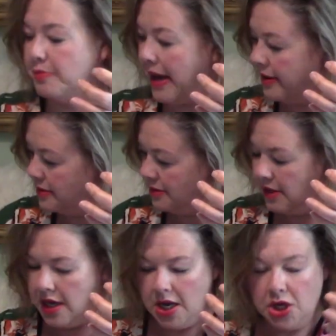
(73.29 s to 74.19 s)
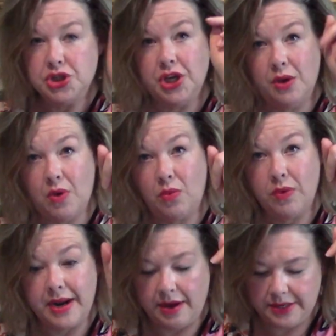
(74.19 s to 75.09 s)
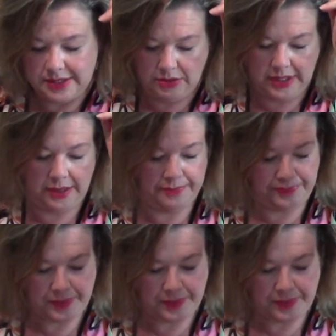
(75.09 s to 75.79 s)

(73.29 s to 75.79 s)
bags, so you won't run out as early.